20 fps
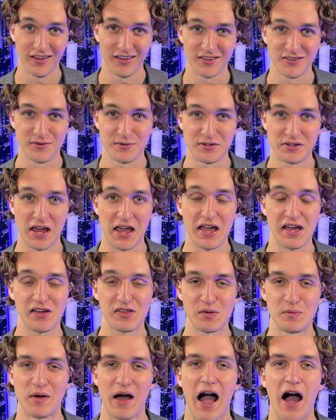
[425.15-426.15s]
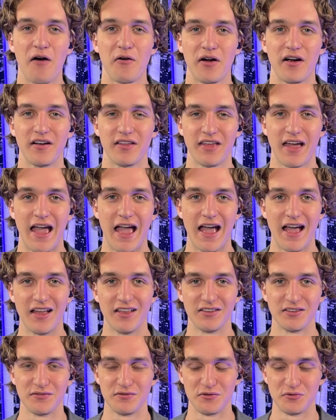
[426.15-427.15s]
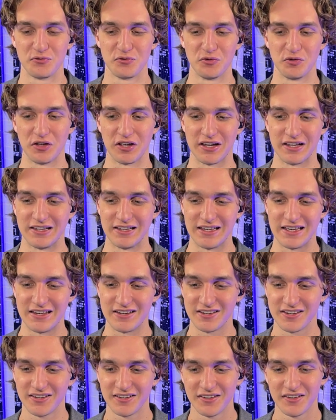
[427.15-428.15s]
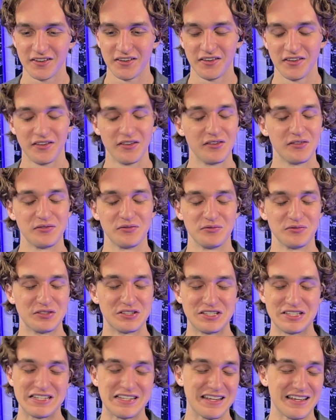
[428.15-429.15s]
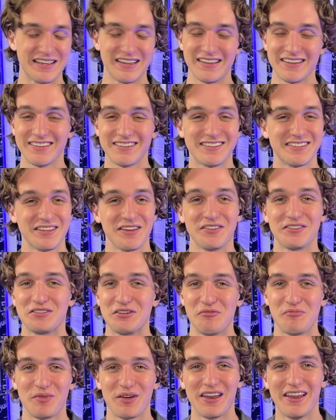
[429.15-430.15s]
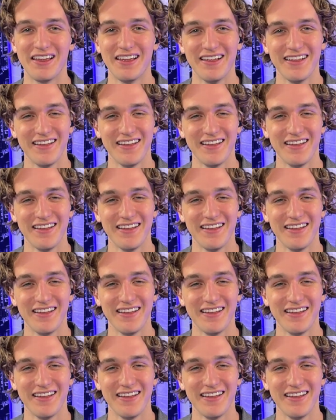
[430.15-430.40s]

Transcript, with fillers: to take the power out of the hands of the ruling elite. It's so stupid.